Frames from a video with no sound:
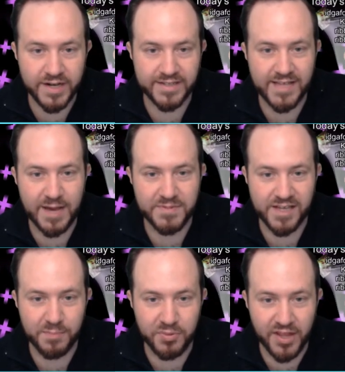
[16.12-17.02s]
gonna top
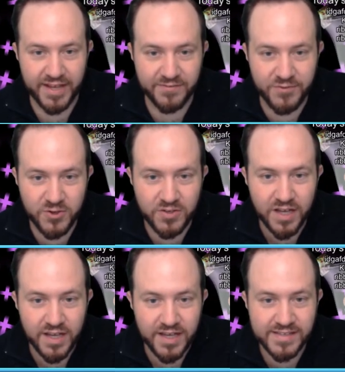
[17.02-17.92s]
deck a plant food?
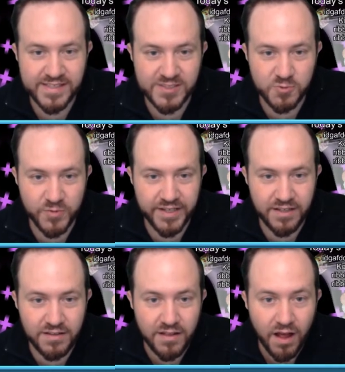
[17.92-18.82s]
Is this
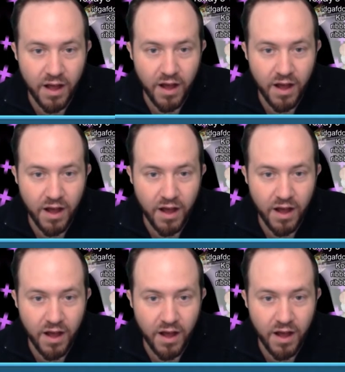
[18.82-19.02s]
real?